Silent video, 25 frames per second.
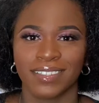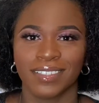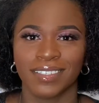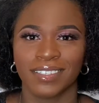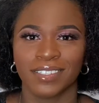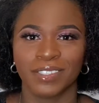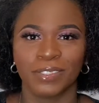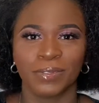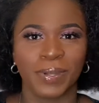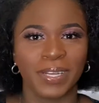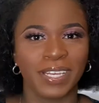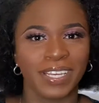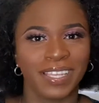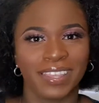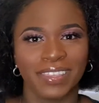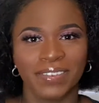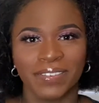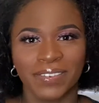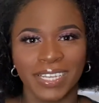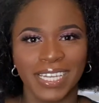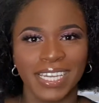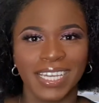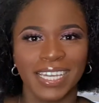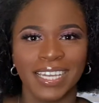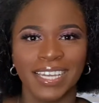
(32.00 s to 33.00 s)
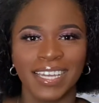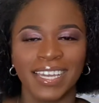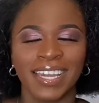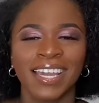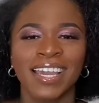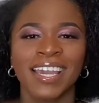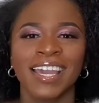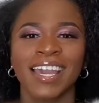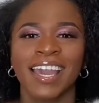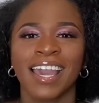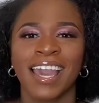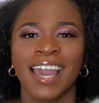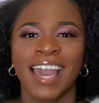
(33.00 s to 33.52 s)
23,
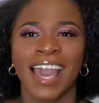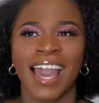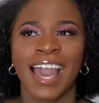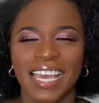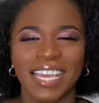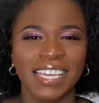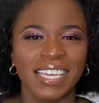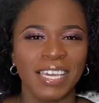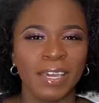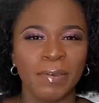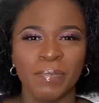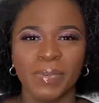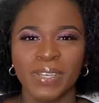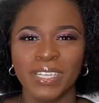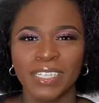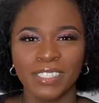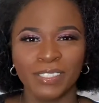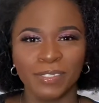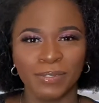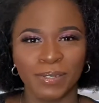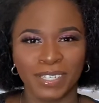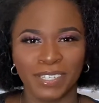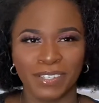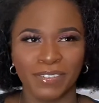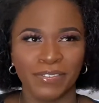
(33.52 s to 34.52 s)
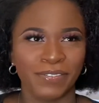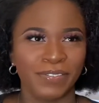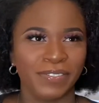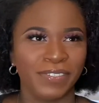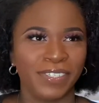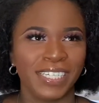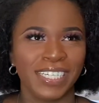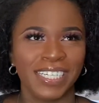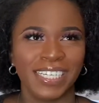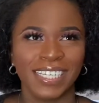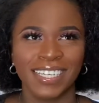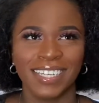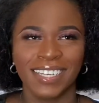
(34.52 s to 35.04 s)
yeah, being
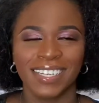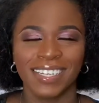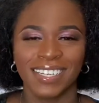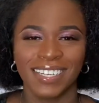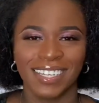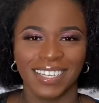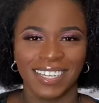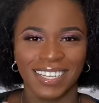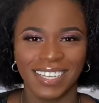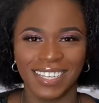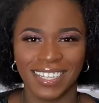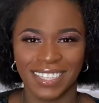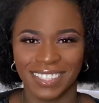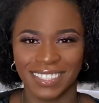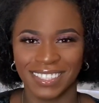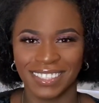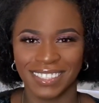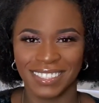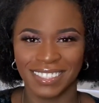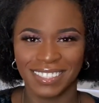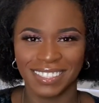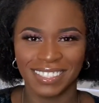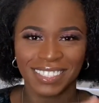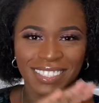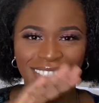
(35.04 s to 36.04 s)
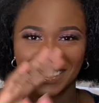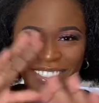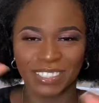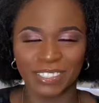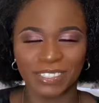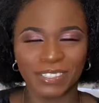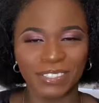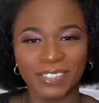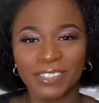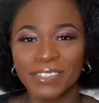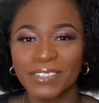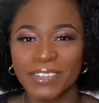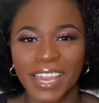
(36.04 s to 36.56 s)
23 in this
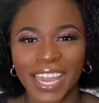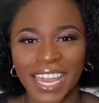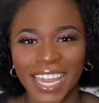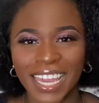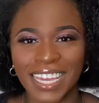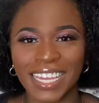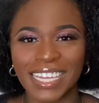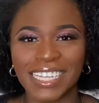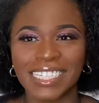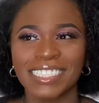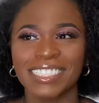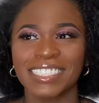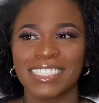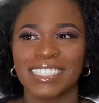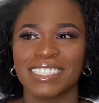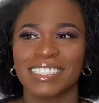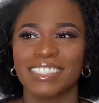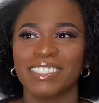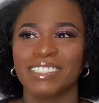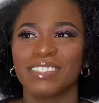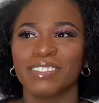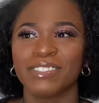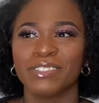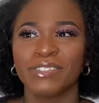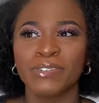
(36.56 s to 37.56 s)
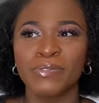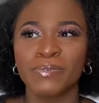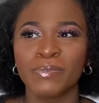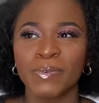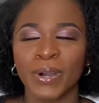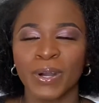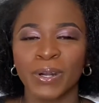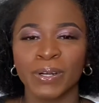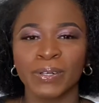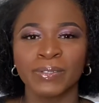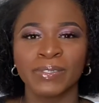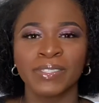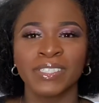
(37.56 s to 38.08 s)
new age, in this new
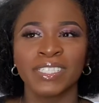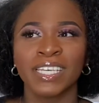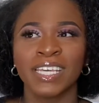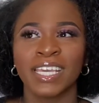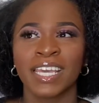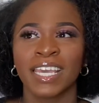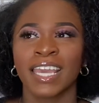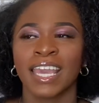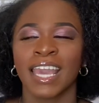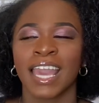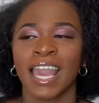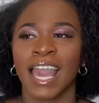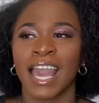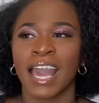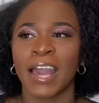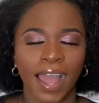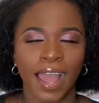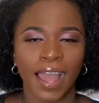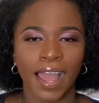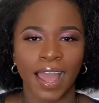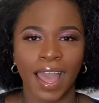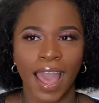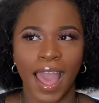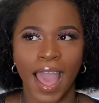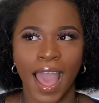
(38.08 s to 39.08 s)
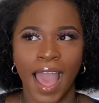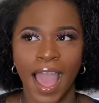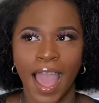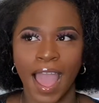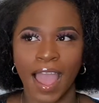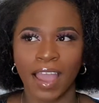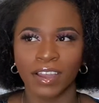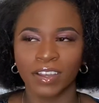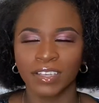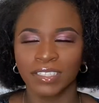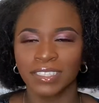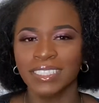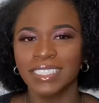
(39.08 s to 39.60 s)
world, I
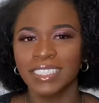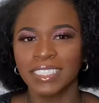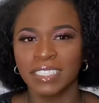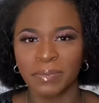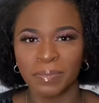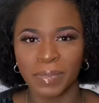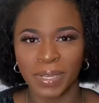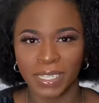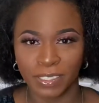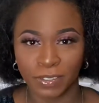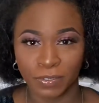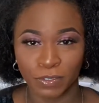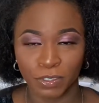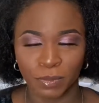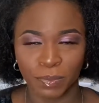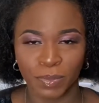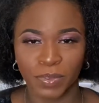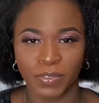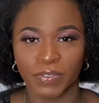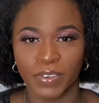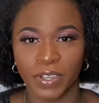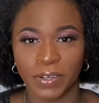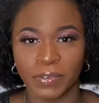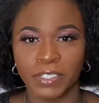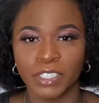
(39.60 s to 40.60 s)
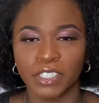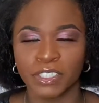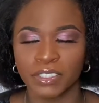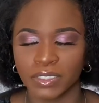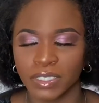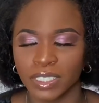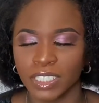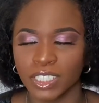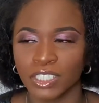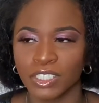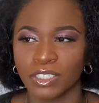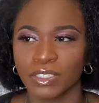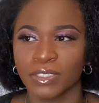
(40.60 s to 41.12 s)
consider myself to be very
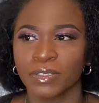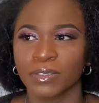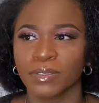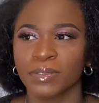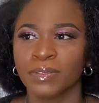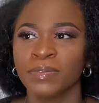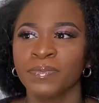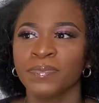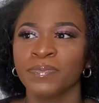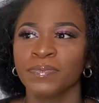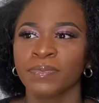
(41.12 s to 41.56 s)
traditional